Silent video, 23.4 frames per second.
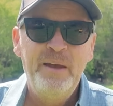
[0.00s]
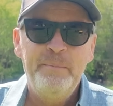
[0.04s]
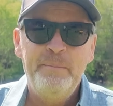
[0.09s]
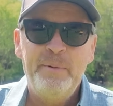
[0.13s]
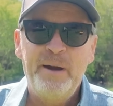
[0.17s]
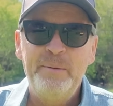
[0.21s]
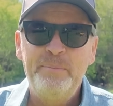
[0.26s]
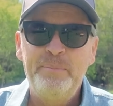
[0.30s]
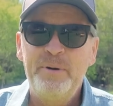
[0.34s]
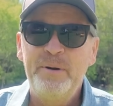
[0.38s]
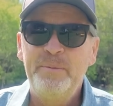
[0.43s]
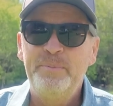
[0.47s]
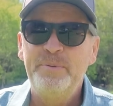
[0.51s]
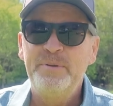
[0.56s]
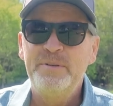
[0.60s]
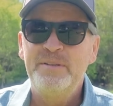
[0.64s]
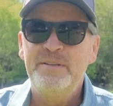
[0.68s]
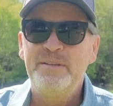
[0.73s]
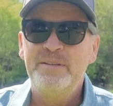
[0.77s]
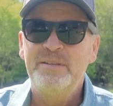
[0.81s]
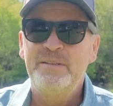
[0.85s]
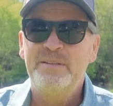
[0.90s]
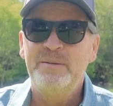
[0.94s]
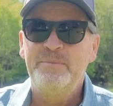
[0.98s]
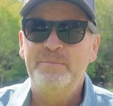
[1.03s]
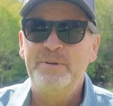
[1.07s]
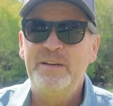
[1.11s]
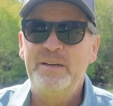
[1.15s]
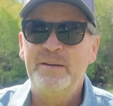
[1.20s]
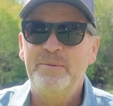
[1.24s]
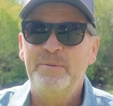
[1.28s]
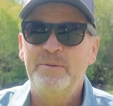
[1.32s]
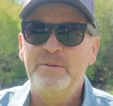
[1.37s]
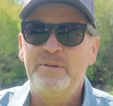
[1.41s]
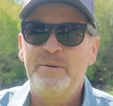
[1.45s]
My purpose is to be
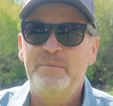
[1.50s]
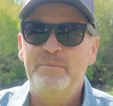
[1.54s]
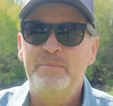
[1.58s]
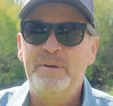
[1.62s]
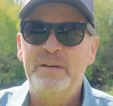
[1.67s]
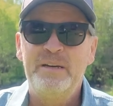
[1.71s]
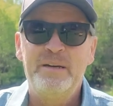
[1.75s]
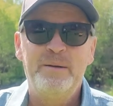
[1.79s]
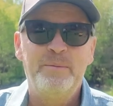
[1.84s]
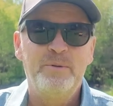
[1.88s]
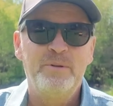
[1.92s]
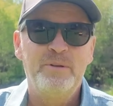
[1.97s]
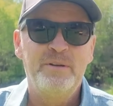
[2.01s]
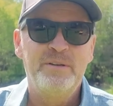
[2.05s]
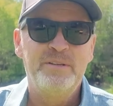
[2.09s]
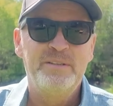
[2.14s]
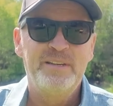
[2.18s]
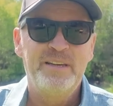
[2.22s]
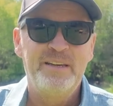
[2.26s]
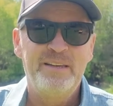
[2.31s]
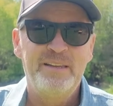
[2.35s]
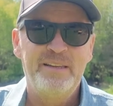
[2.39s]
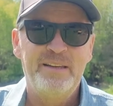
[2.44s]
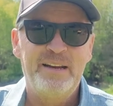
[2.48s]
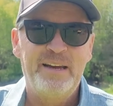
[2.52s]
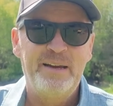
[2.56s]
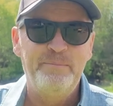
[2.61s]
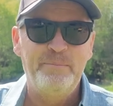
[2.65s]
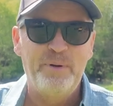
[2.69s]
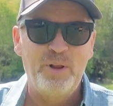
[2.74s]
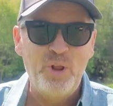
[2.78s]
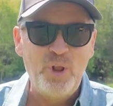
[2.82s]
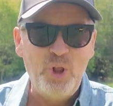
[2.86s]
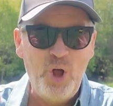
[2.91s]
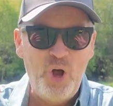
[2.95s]
able to say that I
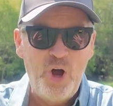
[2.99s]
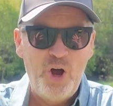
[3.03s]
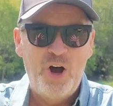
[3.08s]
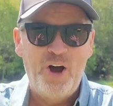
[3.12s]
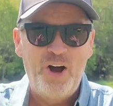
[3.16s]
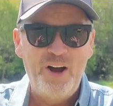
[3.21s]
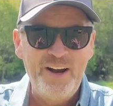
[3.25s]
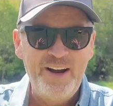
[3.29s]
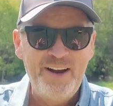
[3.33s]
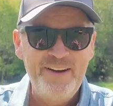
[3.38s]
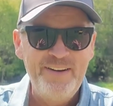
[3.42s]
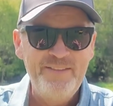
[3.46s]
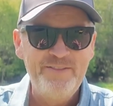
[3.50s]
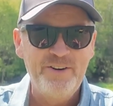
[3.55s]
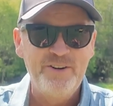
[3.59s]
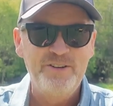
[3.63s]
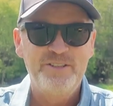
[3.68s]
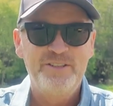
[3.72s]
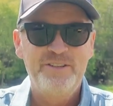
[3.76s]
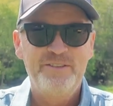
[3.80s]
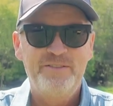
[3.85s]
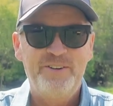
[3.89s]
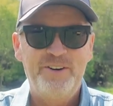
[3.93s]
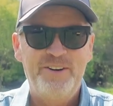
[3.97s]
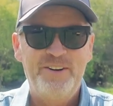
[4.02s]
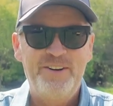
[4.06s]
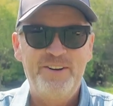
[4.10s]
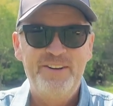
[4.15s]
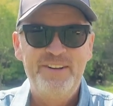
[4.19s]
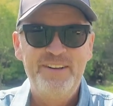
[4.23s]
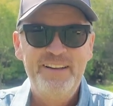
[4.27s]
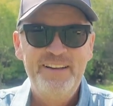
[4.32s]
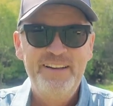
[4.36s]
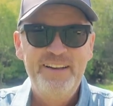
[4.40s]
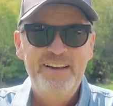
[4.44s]
belong, first of all,
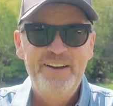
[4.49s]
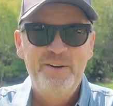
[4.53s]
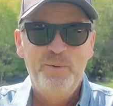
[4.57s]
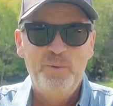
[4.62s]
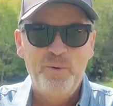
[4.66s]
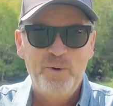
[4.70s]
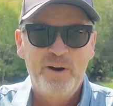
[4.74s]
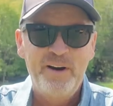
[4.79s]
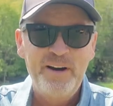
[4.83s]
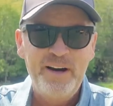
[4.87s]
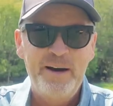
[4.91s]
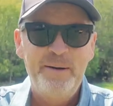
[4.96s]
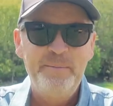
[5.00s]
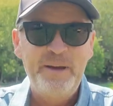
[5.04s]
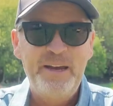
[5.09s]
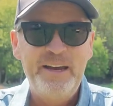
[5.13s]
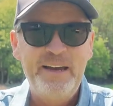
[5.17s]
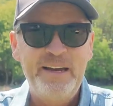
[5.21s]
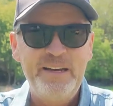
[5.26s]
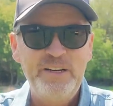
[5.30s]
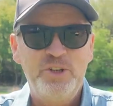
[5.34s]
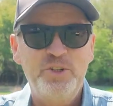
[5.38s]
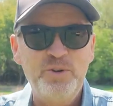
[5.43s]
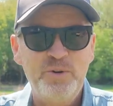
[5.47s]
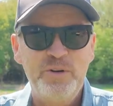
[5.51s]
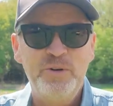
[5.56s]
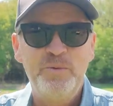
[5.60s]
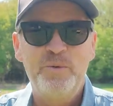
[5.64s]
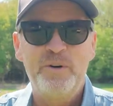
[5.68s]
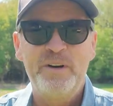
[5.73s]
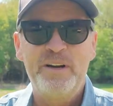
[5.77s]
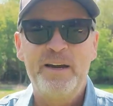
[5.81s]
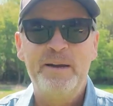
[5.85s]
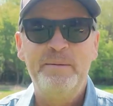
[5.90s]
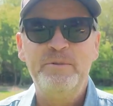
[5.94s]
where I'm at and doing
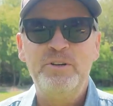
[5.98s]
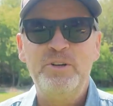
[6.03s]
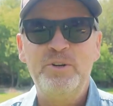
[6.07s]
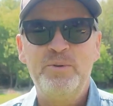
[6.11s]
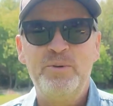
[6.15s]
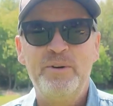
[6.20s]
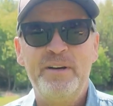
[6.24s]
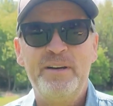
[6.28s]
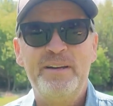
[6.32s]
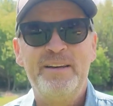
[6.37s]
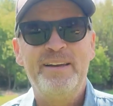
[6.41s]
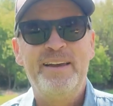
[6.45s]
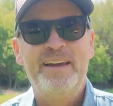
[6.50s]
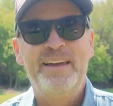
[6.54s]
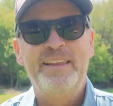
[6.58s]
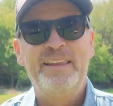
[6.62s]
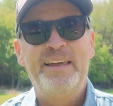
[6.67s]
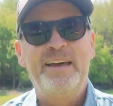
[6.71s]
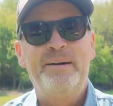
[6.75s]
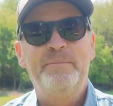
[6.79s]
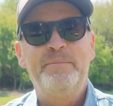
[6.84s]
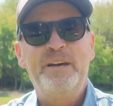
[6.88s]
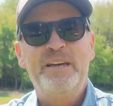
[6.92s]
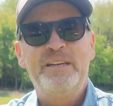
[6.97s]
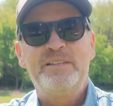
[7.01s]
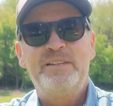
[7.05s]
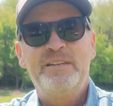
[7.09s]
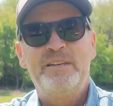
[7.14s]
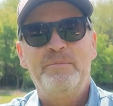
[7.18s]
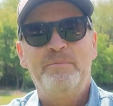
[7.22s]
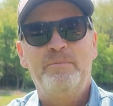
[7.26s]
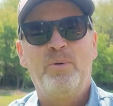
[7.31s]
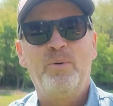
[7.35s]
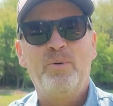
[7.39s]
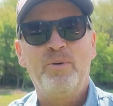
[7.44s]
what I'm doing, and that makes
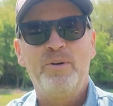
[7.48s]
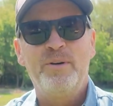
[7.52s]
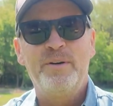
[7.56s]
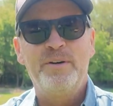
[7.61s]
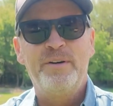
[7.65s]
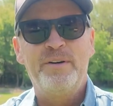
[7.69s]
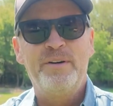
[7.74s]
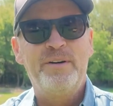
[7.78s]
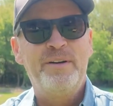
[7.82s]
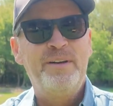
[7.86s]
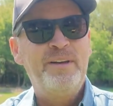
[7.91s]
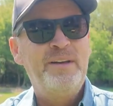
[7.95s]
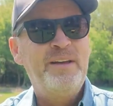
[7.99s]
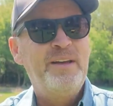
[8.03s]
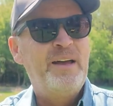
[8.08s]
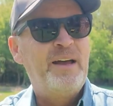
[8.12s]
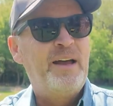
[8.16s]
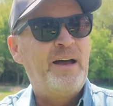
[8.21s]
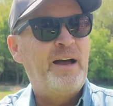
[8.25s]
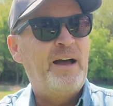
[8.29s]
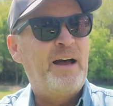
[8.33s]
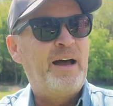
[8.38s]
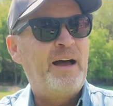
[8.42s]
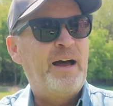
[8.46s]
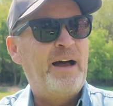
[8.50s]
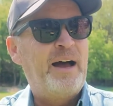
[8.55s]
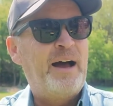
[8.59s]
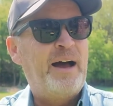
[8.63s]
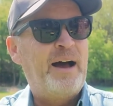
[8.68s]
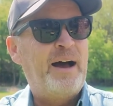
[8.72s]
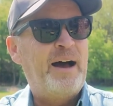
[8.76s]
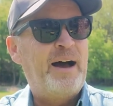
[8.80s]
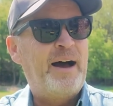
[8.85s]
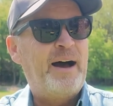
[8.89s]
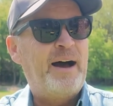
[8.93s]
it important.
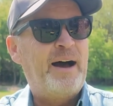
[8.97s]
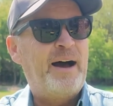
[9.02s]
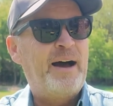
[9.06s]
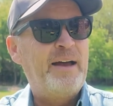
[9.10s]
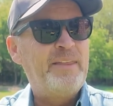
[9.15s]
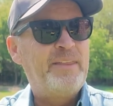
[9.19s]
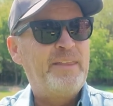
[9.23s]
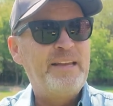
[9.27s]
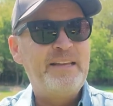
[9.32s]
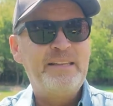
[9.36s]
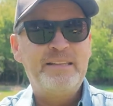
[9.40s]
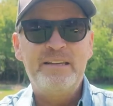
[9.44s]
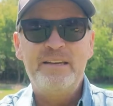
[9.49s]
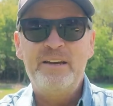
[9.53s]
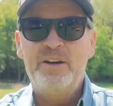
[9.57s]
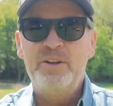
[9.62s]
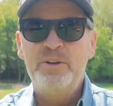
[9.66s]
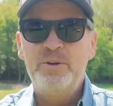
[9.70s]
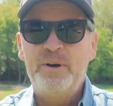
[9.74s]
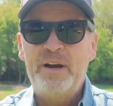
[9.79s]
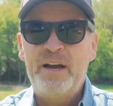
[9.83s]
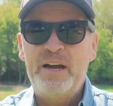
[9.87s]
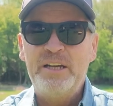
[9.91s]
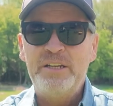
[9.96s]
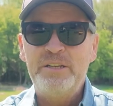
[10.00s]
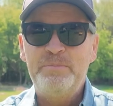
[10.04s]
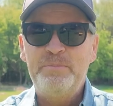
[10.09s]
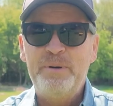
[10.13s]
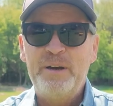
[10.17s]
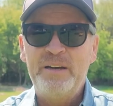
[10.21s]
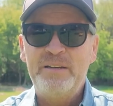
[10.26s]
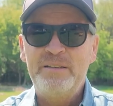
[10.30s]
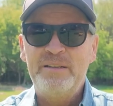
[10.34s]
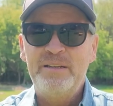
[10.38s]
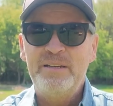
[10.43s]
I think the other
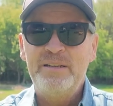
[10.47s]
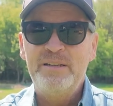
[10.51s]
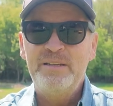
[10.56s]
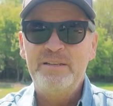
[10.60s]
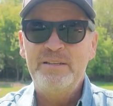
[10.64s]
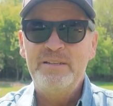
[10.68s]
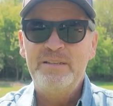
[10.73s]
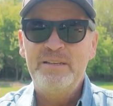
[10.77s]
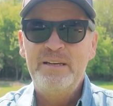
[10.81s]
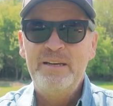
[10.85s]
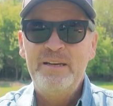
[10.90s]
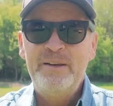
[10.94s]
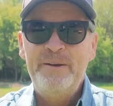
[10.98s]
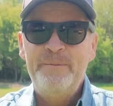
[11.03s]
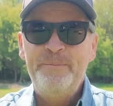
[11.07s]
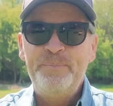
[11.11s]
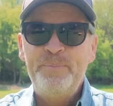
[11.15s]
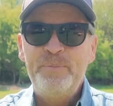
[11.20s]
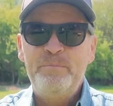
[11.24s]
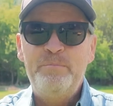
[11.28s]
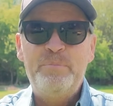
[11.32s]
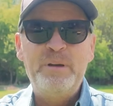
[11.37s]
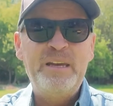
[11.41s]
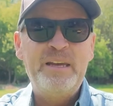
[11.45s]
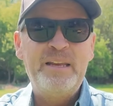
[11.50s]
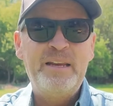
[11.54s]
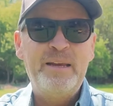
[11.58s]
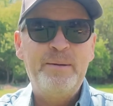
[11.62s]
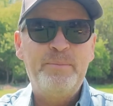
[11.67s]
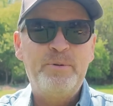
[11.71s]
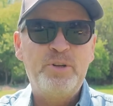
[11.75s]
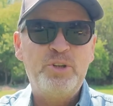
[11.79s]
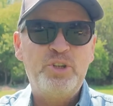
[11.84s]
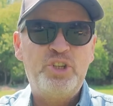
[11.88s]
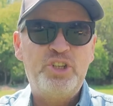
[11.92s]
aspect is being
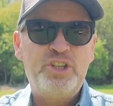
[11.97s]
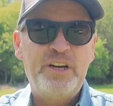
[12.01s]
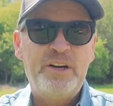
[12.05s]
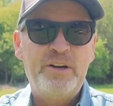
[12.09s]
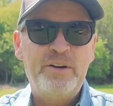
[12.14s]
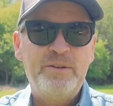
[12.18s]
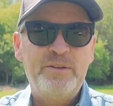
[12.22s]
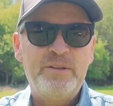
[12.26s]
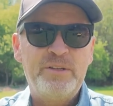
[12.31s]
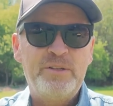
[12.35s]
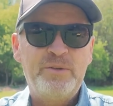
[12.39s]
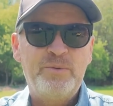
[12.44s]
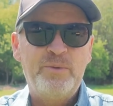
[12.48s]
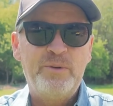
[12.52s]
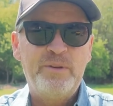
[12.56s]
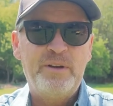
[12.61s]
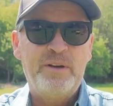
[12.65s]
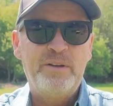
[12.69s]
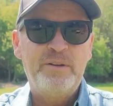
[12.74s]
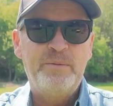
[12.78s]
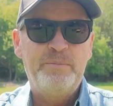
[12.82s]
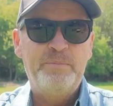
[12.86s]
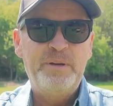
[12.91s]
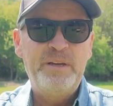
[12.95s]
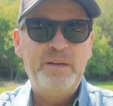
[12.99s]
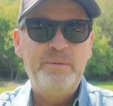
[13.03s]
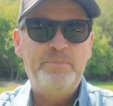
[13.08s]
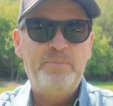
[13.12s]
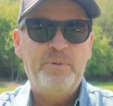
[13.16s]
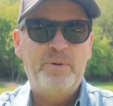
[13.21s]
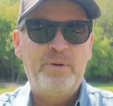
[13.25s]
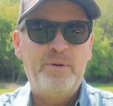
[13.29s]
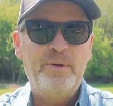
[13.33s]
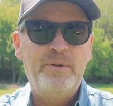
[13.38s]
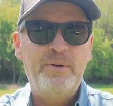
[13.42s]
able to share this with other
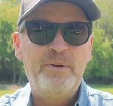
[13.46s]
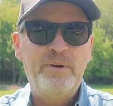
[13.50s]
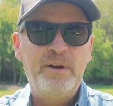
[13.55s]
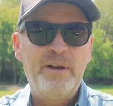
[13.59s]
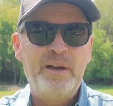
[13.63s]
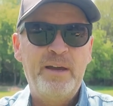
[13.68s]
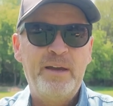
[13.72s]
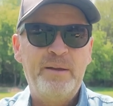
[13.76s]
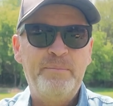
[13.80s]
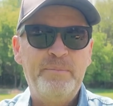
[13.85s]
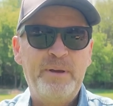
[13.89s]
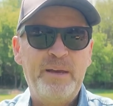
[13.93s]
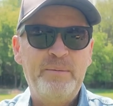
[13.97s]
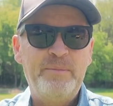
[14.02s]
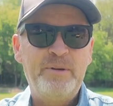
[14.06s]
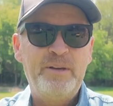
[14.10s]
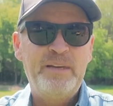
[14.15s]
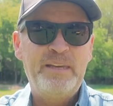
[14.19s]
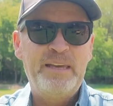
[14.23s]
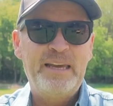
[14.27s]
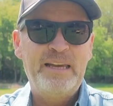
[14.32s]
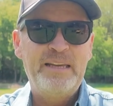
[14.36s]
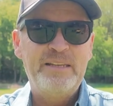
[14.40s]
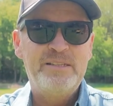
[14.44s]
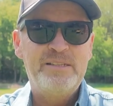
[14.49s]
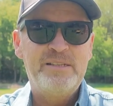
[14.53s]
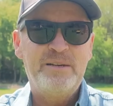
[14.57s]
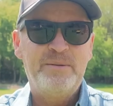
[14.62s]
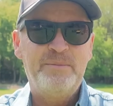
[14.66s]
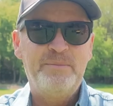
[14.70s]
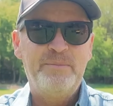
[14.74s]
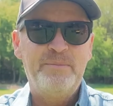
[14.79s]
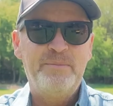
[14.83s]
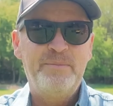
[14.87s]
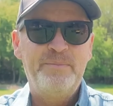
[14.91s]
people and maybe gain
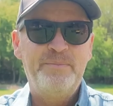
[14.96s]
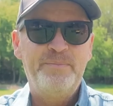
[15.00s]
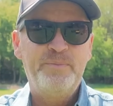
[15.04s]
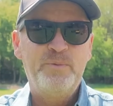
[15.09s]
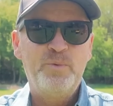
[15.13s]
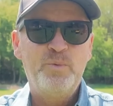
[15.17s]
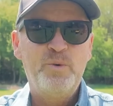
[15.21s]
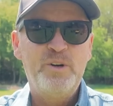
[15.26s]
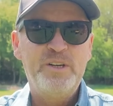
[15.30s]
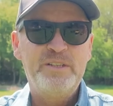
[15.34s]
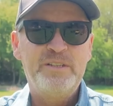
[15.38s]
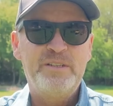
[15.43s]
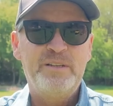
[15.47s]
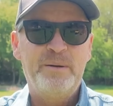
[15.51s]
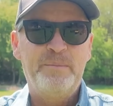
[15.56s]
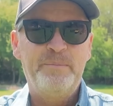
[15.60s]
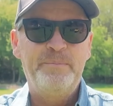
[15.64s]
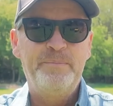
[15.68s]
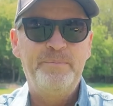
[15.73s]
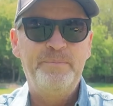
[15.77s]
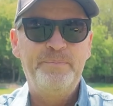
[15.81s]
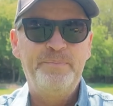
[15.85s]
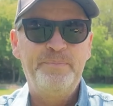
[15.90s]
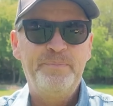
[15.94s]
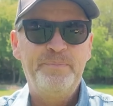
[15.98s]
some wisdom,